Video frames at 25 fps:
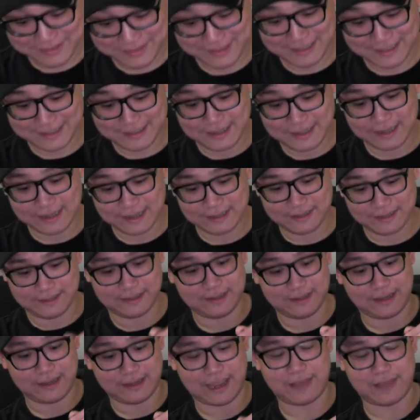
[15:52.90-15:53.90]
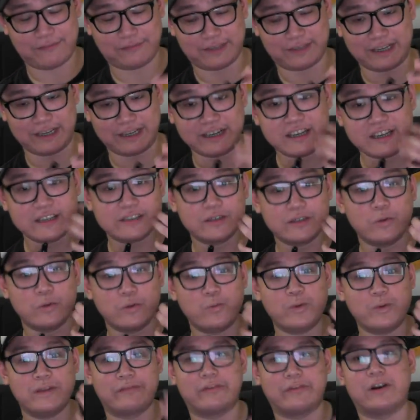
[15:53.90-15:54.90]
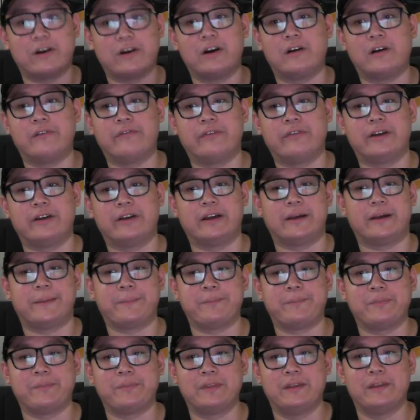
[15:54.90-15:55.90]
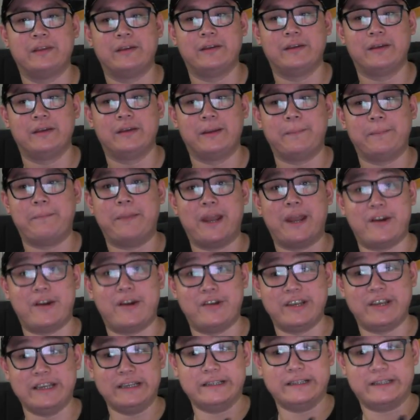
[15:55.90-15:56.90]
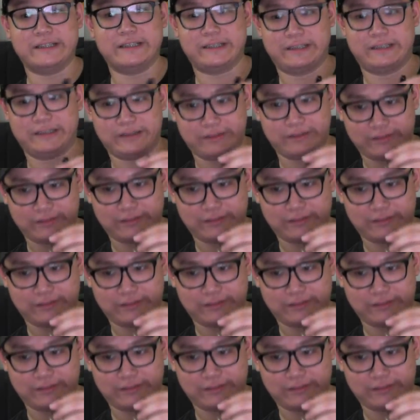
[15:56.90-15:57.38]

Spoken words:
this does have the initial whiff of berries,